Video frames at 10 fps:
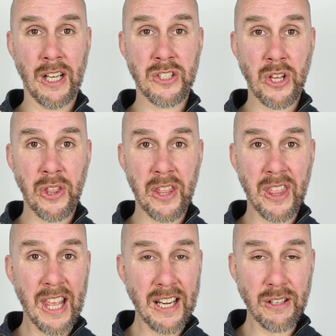So that at
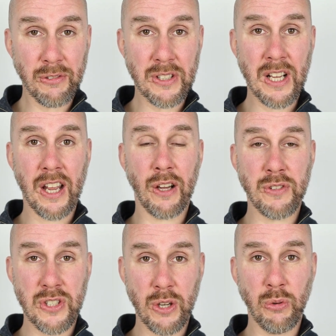the end of the day, I've
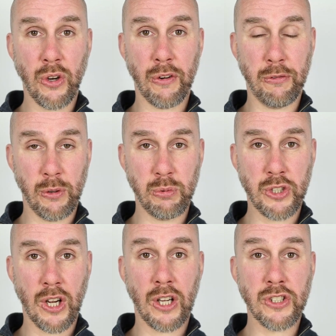still got a full
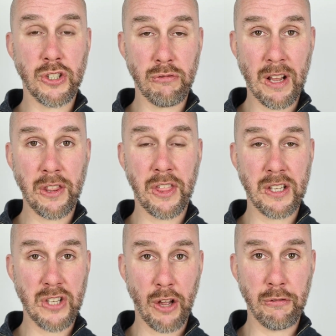charge to run
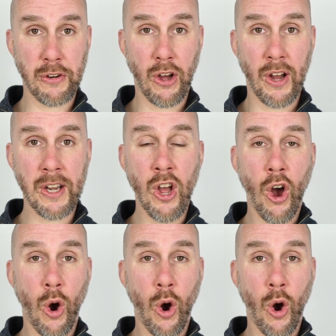things overnight